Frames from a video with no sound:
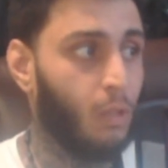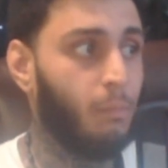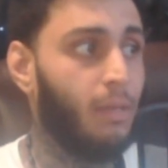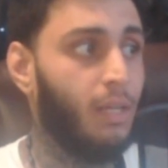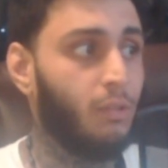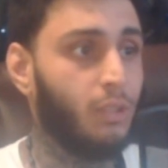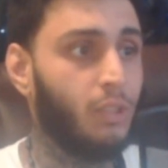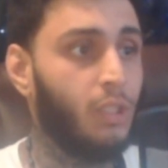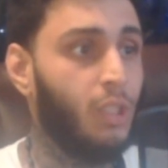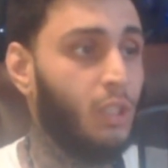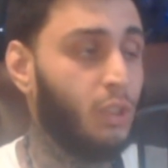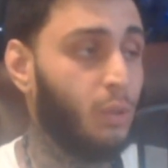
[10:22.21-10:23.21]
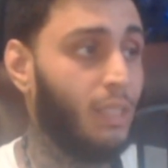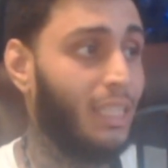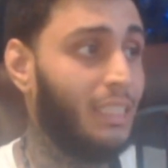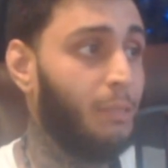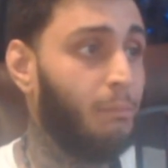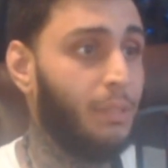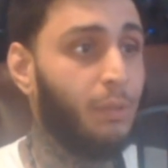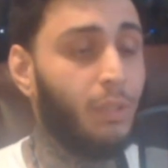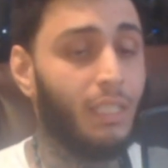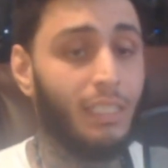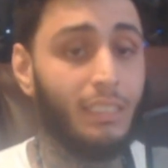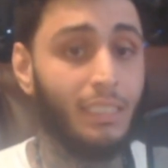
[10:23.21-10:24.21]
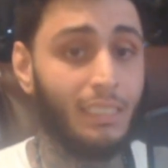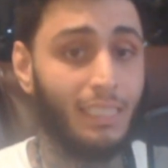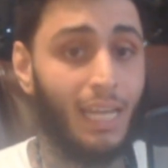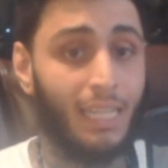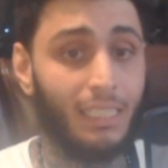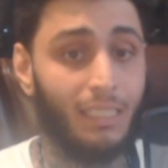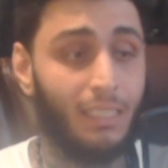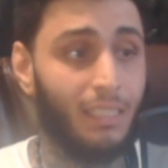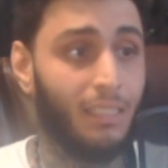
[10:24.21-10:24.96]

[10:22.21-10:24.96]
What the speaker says: amounts so that the milk does not,